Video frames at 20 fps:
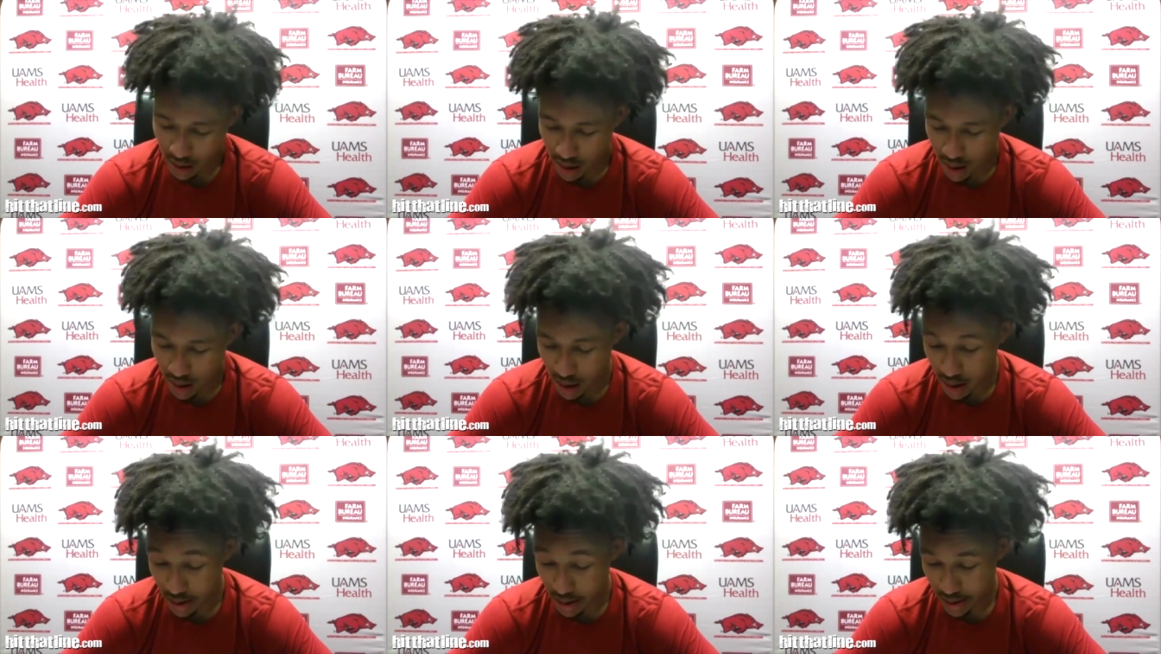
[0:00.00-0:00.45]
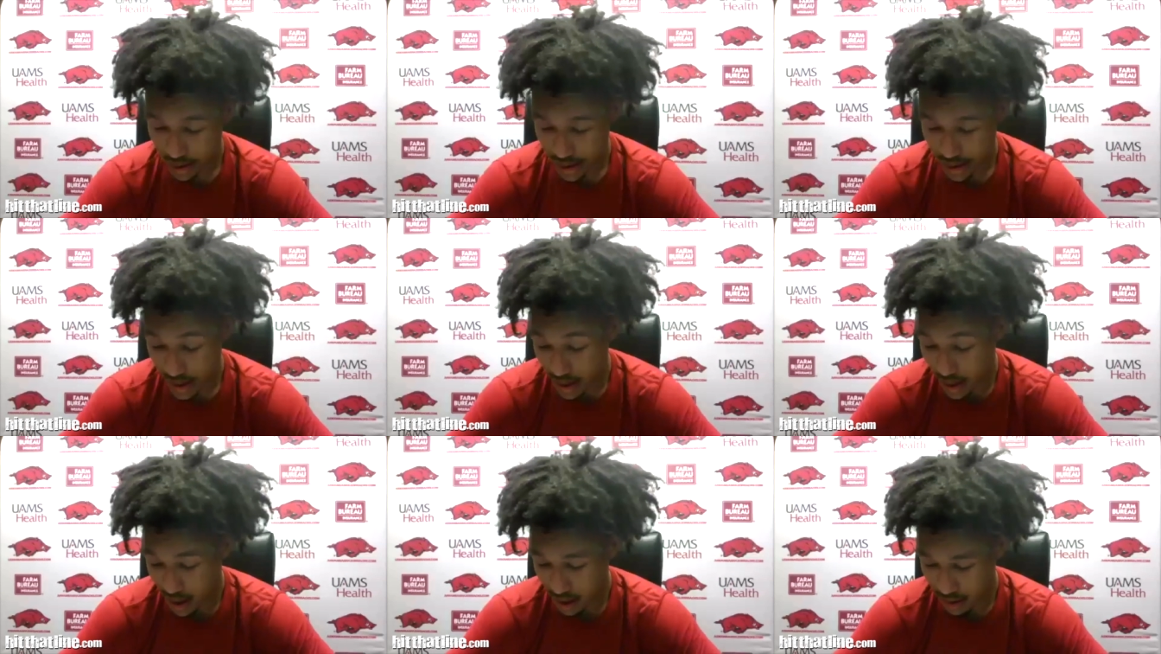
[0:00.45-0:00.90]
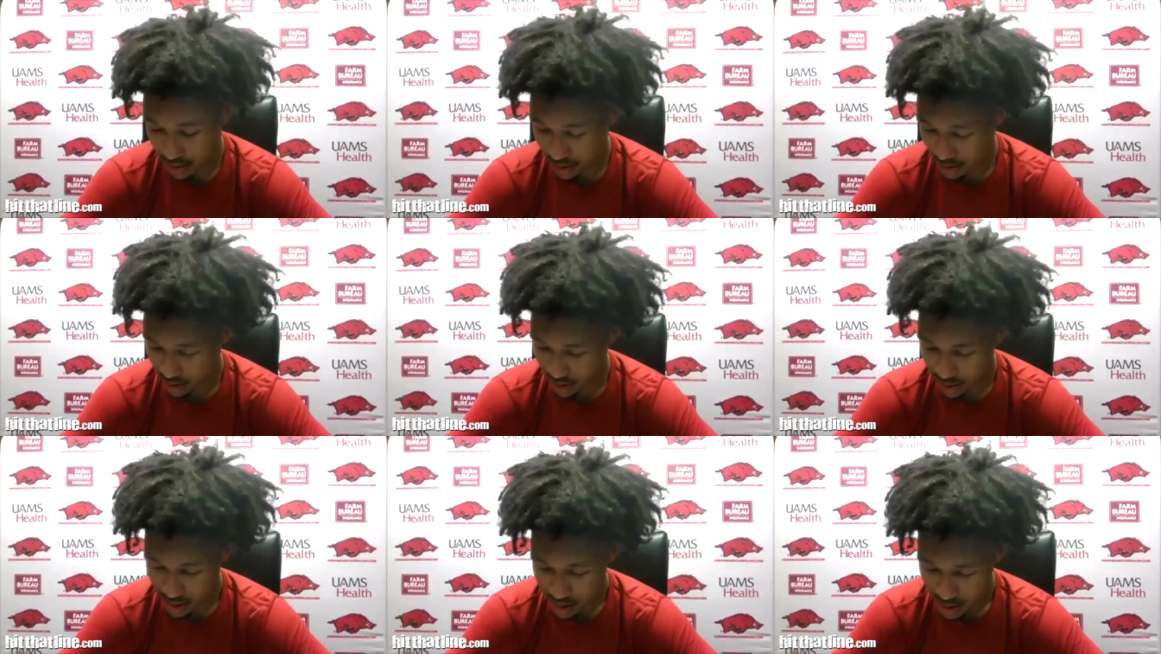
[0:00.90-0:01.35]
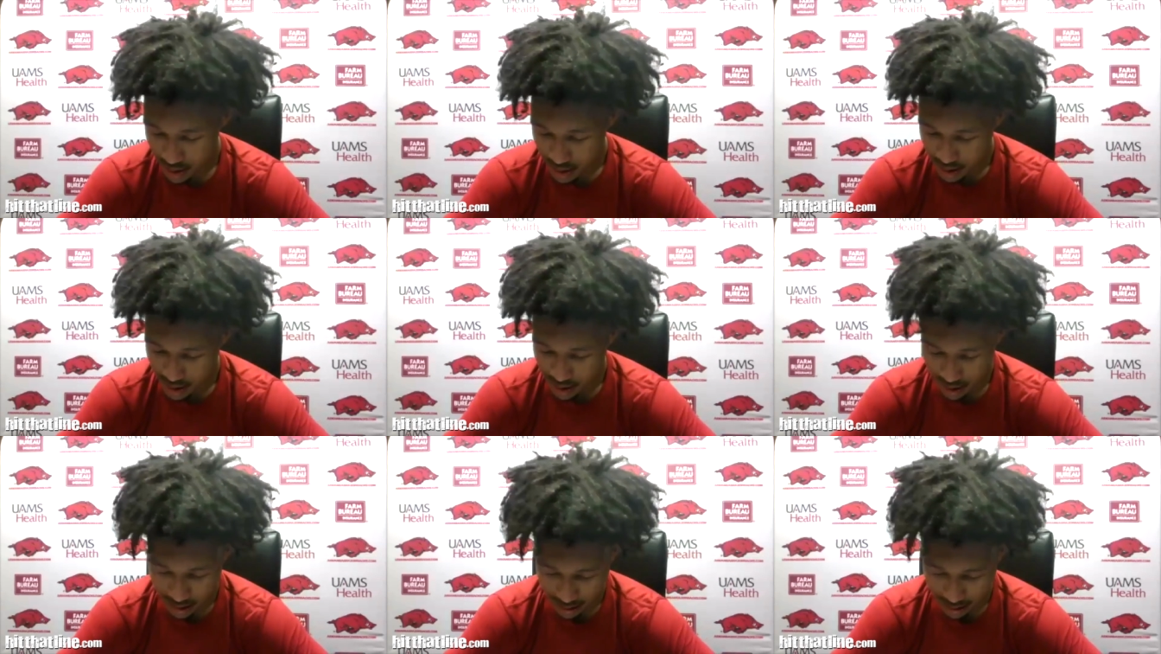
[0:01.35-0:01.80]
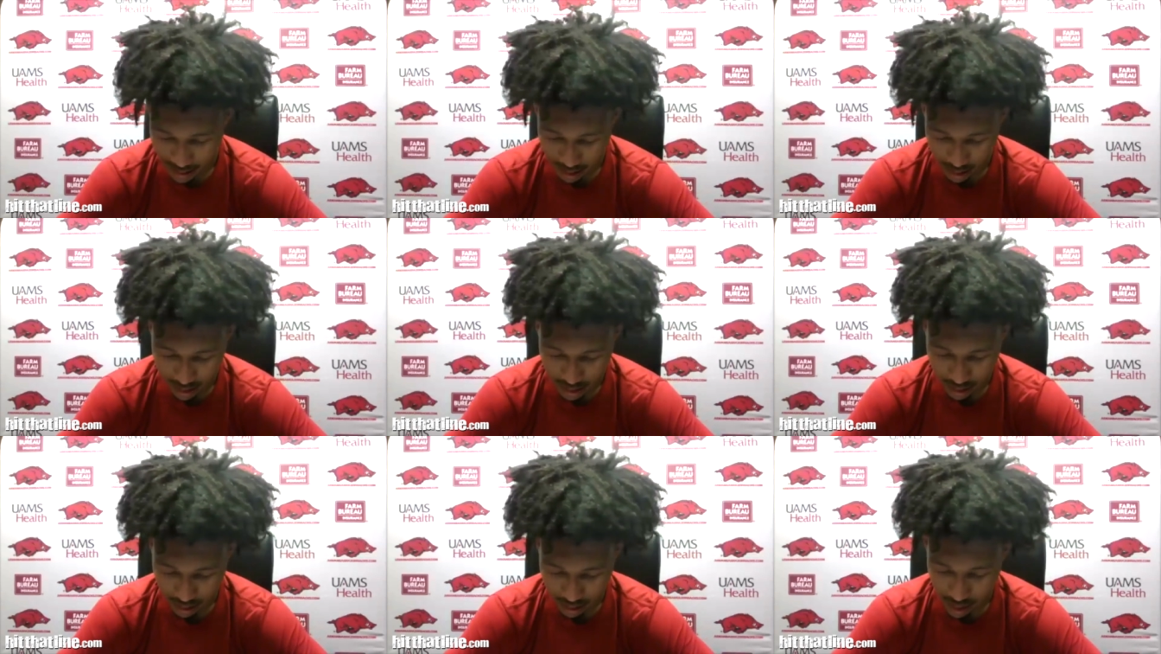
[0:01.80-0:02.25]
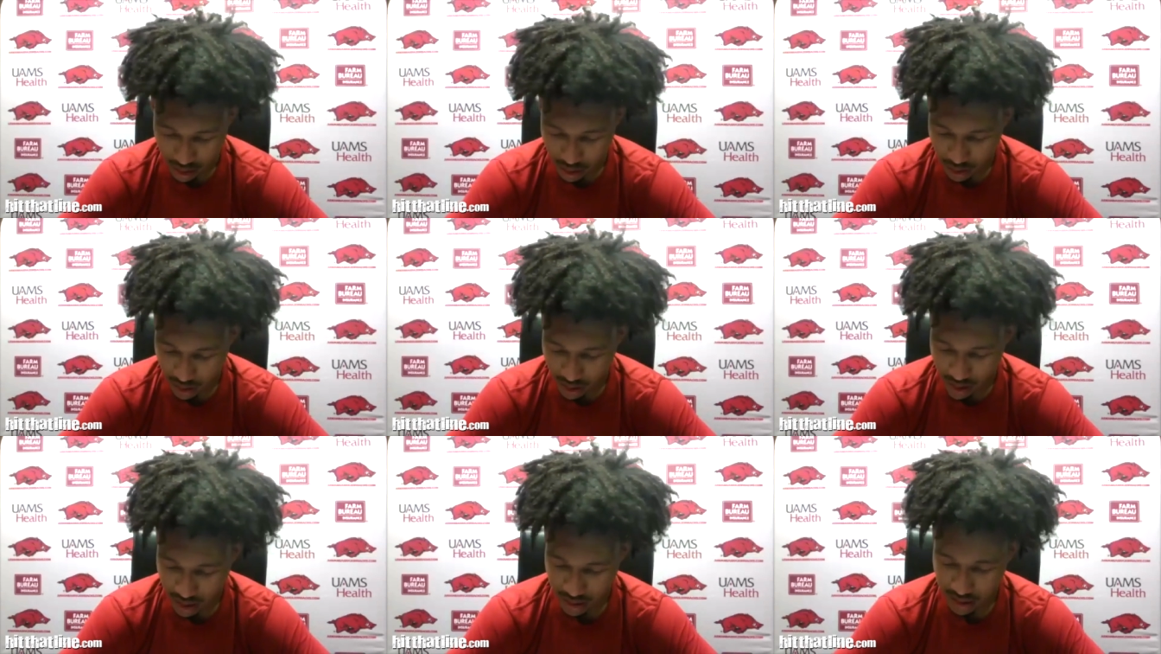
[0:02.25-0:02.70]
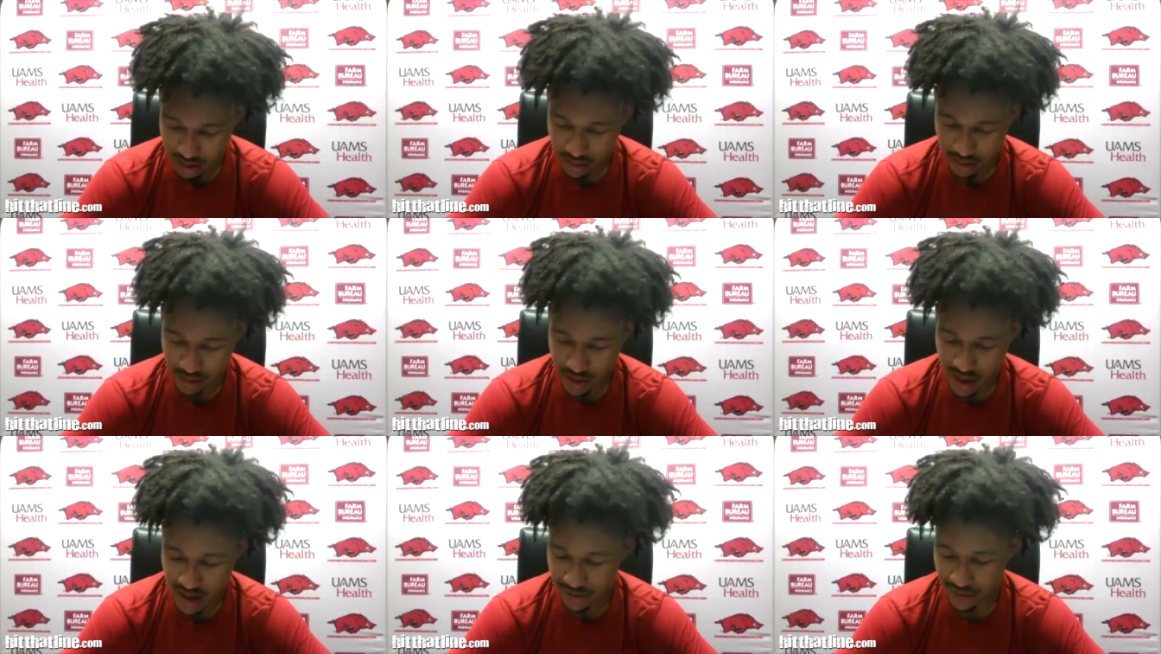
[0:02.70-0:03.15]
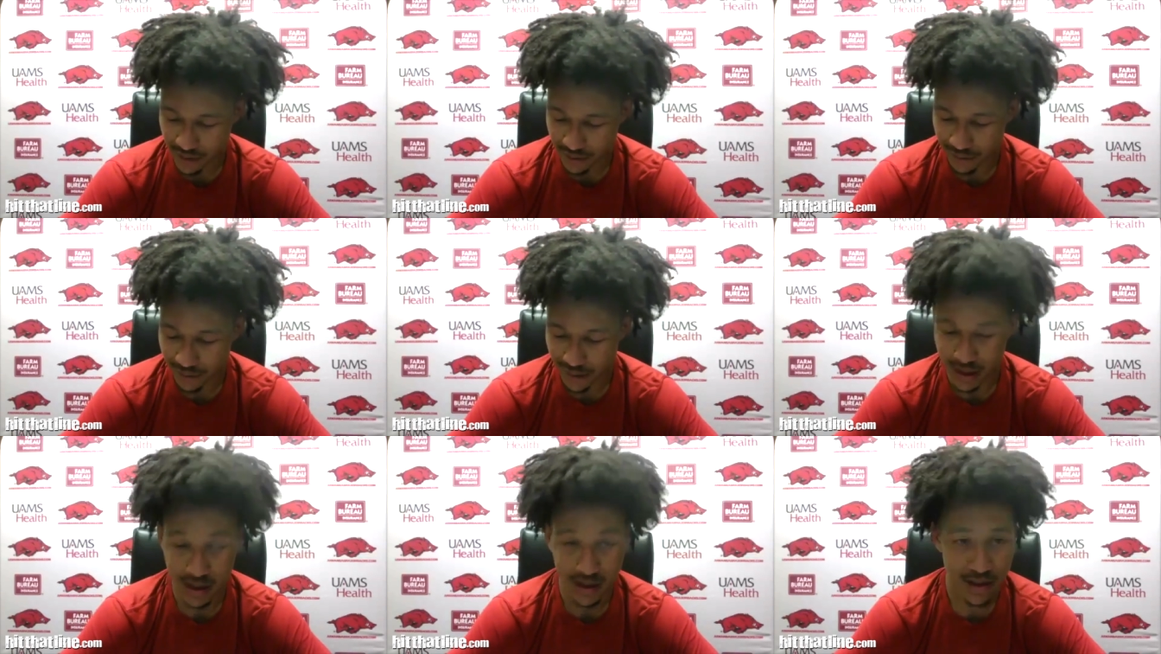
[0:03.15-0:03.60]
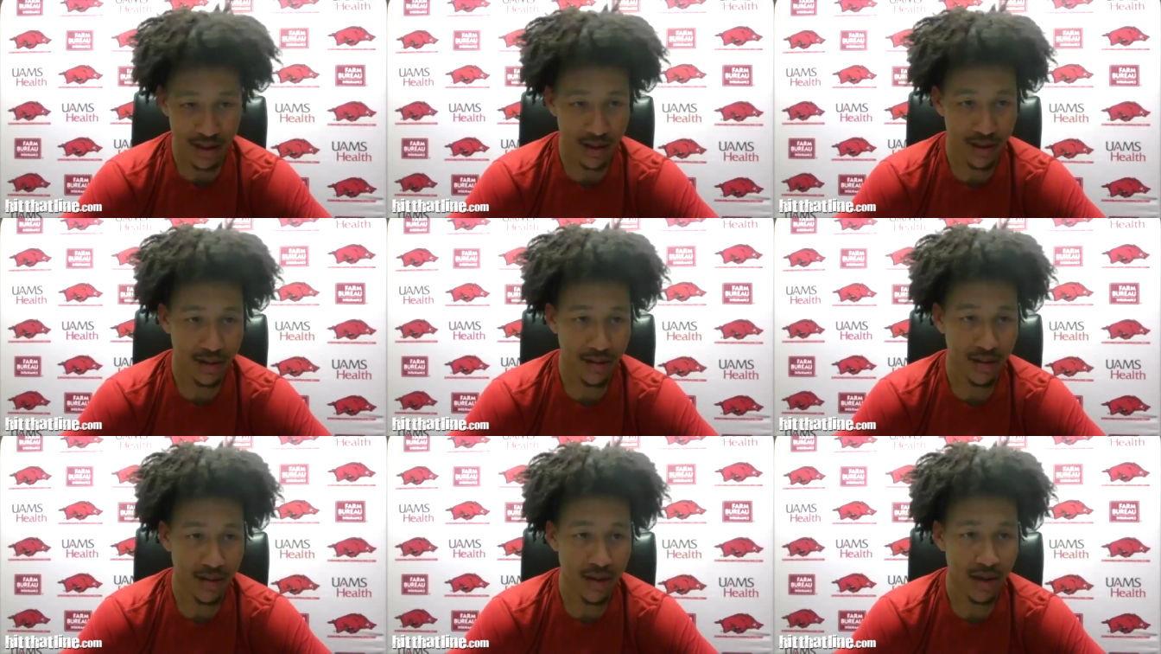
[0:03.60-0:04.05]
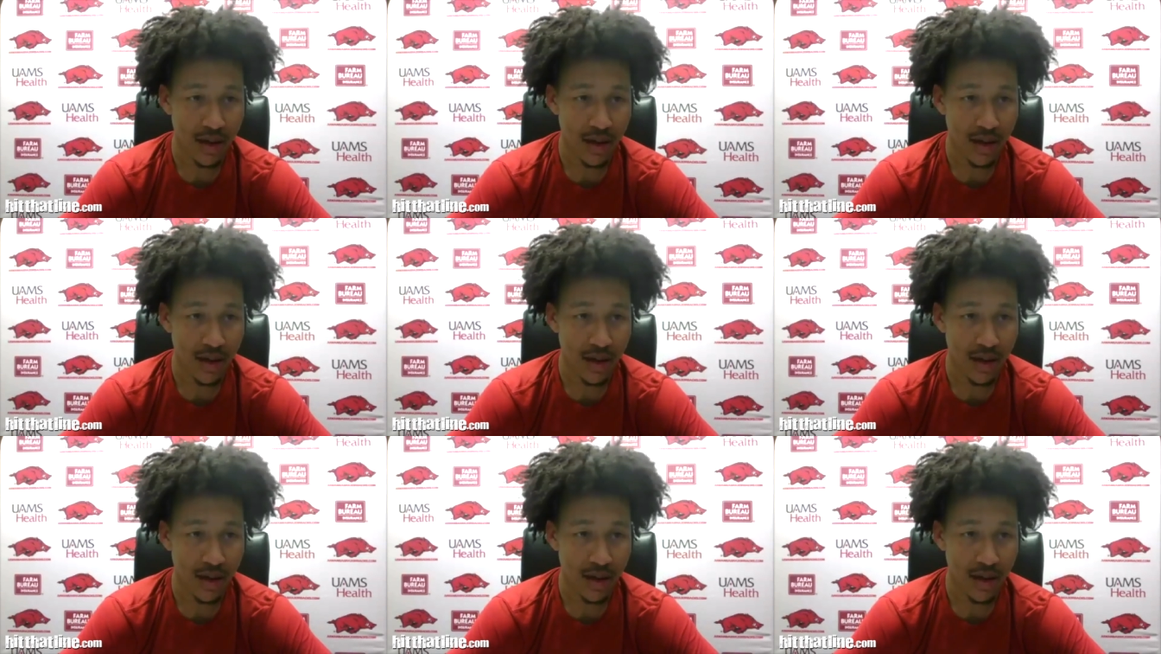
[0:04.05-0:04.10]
Uh, yeah, I think that also goes with us having to finish.